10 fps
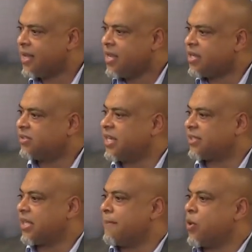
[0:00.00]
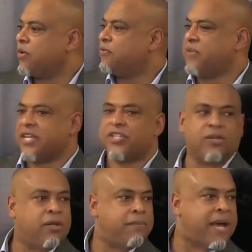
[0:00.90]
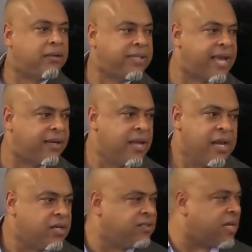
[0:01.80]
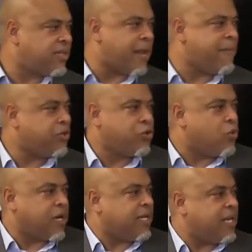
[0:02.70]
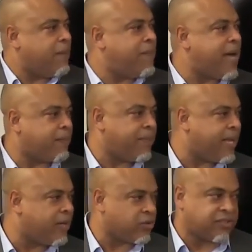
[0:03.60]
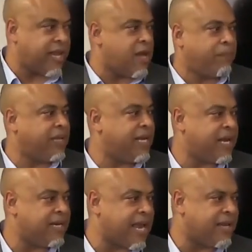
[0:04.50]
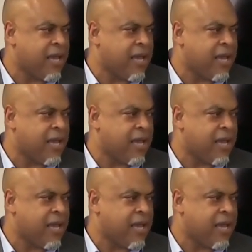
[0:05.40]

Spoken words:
There's nothing motivational about that. There's nothing that makes you want to get up out of bed or stay up late at night,